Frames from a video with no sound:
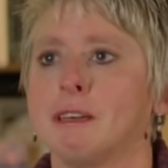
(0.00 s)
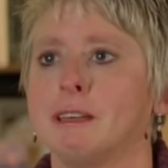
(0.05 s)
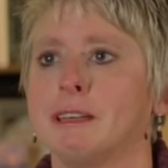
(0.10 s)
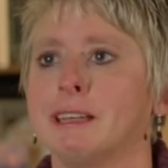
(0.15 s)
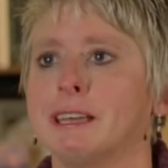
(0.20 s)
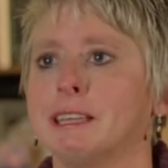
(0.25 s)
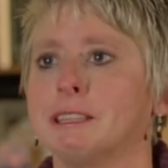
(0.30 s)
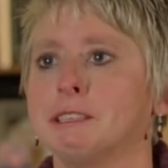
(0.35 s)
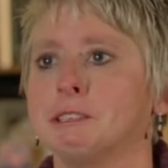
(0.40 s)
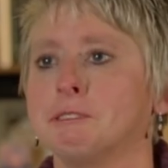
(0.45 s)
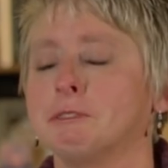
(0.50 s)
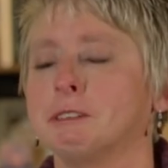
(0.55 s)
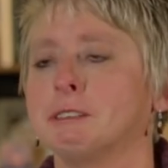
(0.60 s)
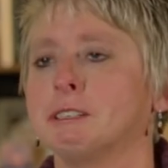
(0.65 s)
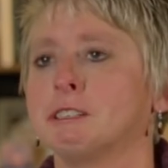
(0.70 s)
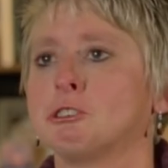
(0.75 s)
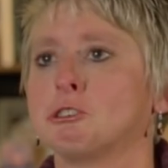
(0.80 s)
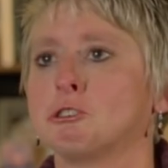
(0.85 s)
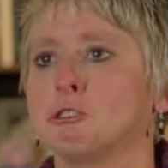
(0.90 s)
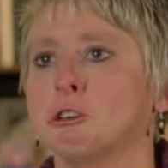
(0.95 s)
And I had this
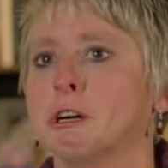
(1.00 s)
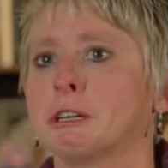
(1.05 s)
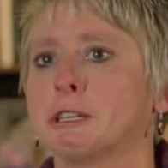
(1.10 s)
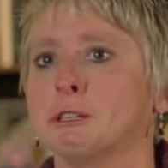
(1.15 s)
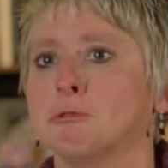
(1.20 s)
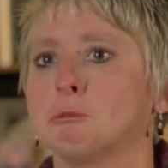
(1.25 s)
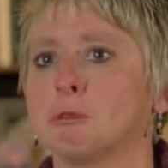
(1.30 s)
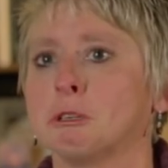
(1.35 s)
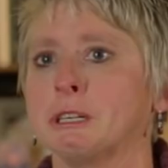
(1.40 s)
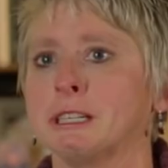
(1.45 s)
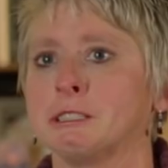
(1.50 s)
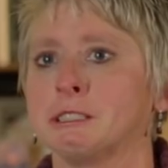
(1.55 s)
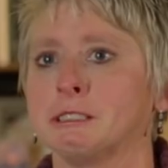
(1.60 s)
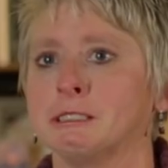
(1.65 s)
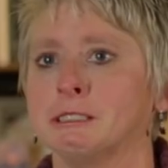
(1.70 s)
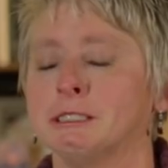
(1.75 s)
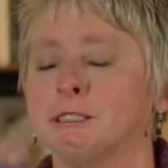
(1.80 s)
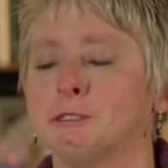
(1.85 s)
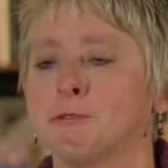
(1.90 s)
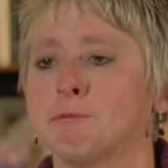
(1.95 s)
very strong
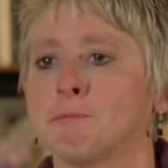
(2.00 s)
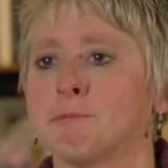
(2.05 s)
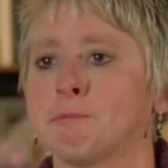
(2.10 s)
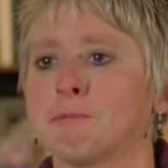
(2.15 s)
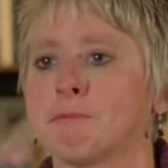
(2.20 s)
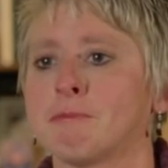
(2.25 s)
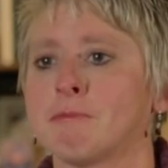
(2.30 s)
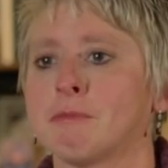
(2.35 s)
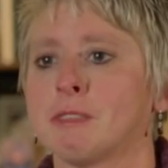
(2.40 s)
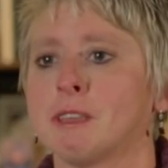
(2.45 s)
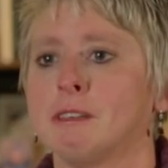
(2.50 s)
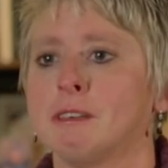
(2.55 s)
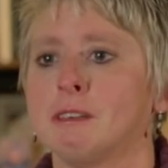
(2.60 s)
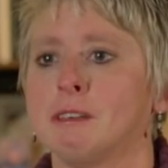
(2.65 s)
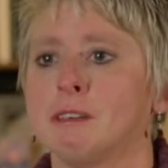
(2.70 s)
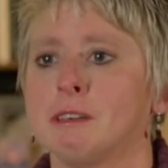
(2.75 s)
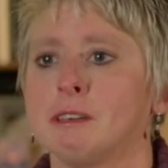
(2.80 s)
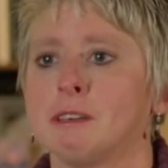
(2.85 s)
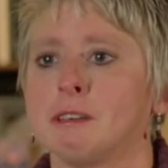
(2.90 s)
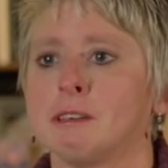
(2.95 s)
impression
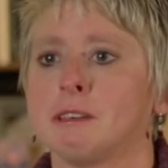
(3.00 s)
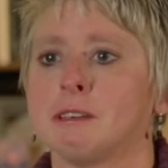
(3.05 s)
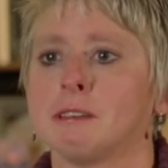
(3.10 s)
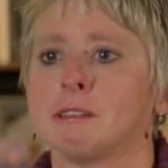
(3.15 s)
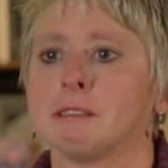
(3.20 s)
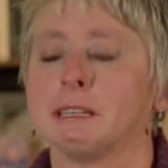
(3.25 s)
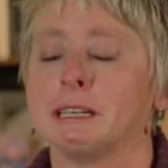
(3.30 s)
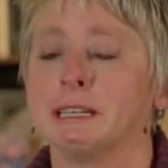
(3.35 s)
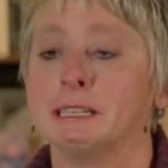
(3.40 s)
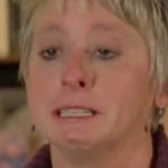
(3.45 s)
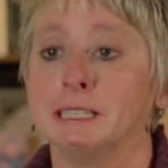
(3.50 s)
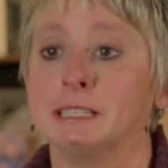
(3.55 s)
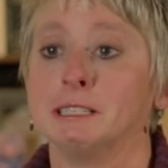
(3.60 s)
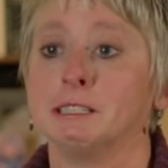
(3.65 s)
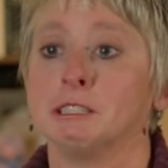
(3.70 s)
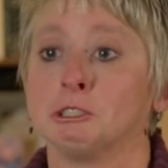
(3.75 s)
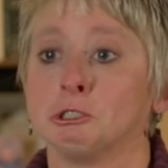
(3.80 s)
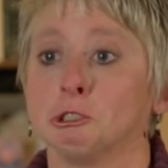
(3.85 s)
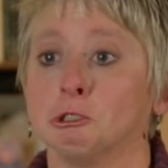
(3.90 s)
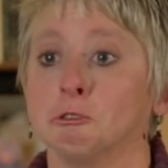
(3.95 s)
that I
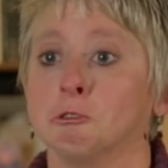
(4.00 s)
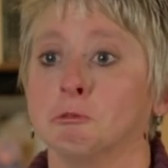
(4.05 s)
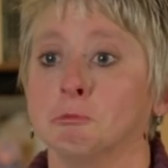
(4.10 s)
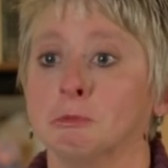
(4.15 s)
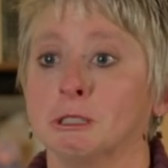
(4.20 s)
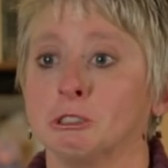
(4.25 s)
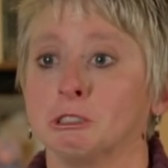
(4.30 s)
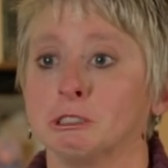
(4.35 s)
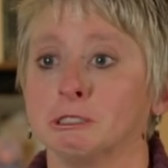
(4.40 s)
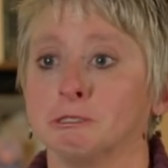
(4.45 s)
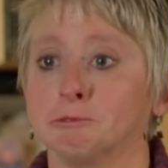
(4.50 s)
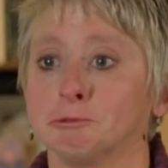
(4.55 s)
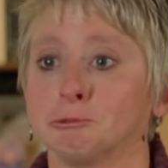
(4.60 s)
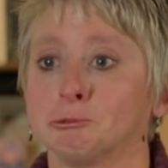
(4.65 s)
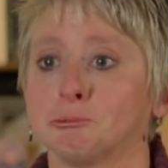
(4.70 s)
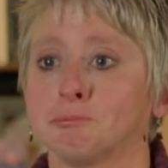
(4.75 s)
needed to serve a mission.